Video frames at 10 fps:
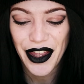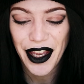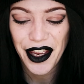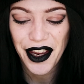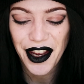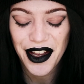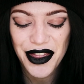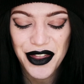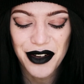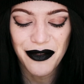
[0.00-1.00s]
think
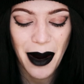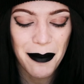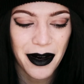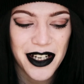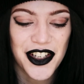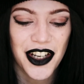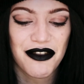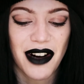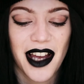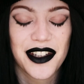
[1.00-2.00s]
the vampire
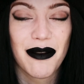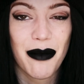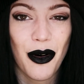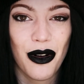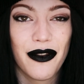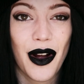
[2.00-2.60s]
genre has evolved